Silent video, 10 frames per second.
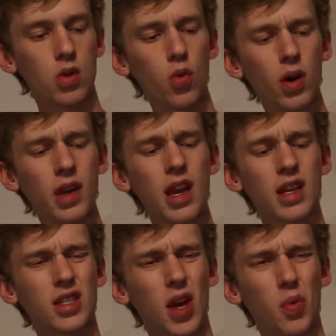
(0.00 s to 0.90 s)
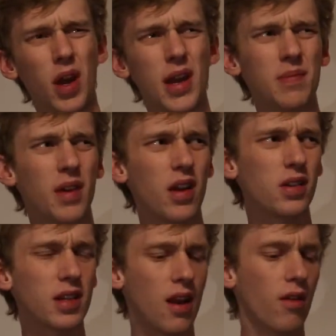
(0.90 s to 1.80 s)
Working at Subway, I know
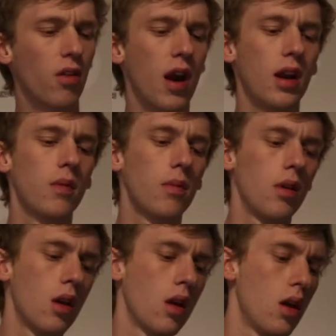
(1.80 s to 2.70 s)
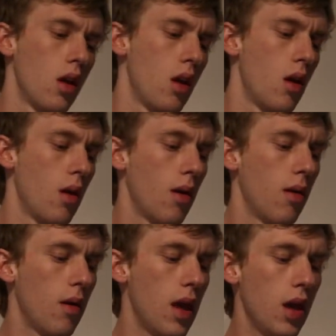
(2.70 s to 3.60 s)
it's kind of random.
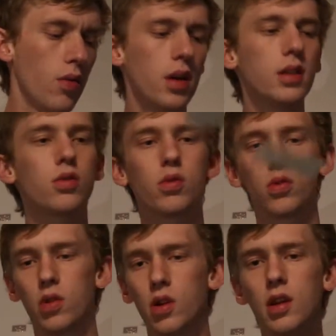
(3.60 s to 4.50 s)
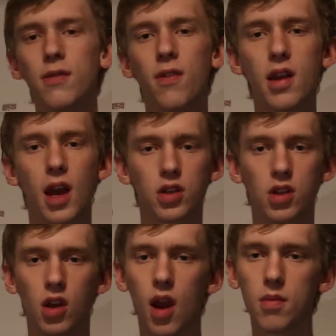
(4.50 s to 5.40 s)
It was really fun actually.
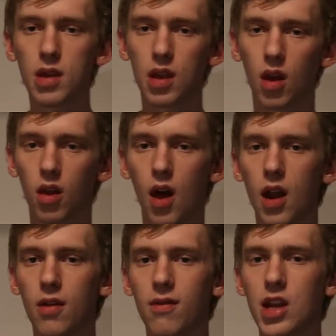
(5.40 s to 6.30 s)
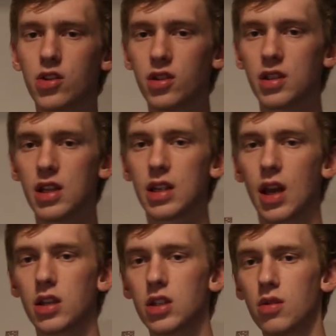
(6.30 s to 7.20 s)
You got to meet a lot of interesting
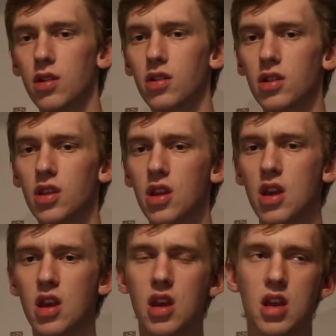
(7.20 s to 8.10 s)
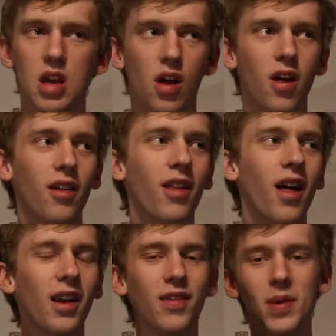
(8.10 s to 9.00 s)
customers. a
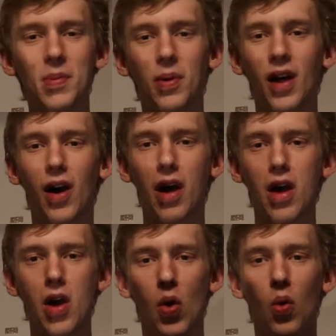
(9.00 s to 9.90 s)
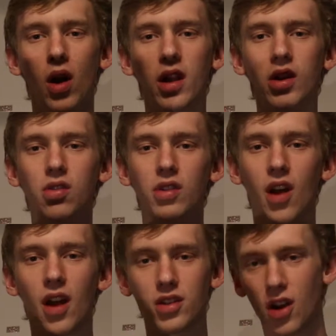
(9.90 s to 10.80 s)
lot of people that wanted you to
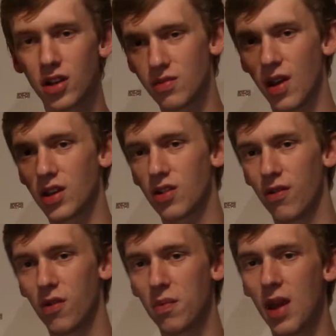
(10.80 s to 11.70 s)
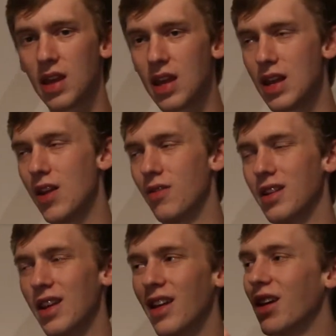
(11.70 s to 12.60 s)
not charge them extra for bacon or
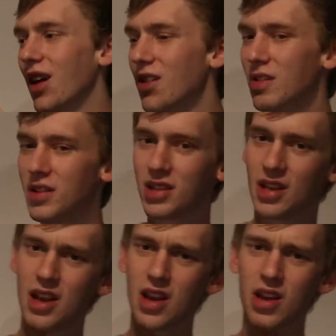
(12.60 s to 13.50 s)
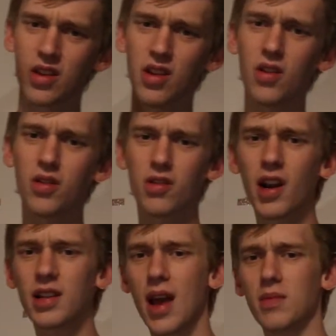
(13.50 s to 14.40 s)
yelling at you. Is, you know,
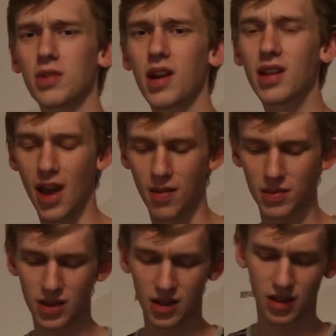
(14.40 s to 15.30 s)
great times, great times.